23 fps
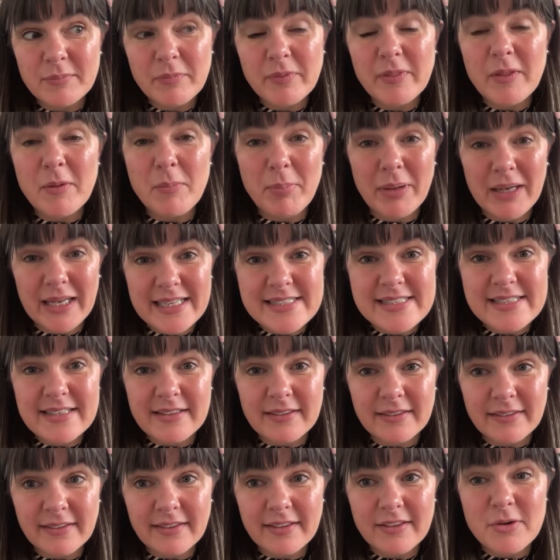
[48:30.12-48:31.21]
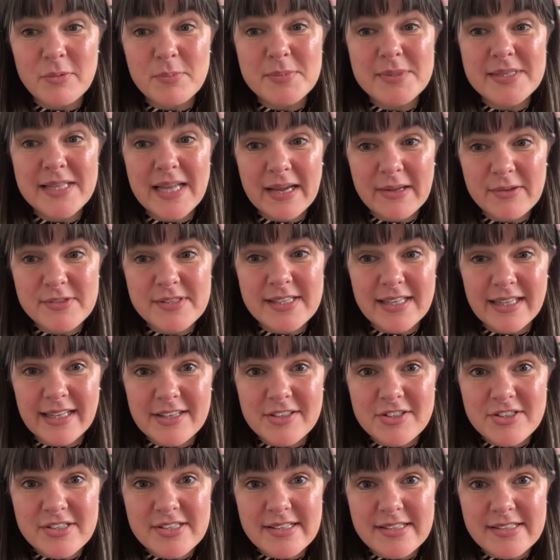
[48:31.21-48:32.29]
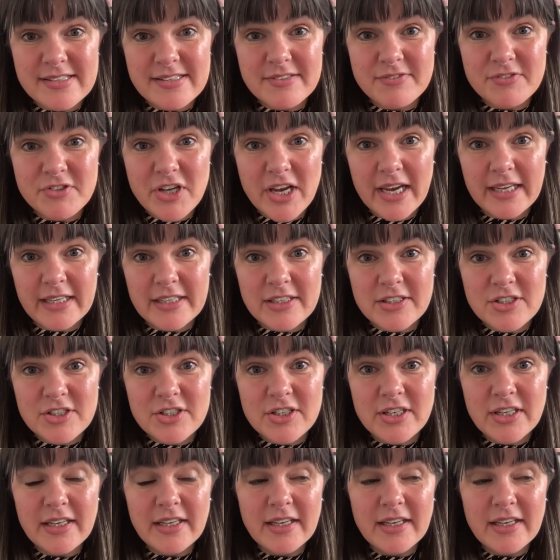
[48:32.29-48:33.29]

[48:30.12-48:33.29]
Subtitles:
the political, it comes down to legislative change.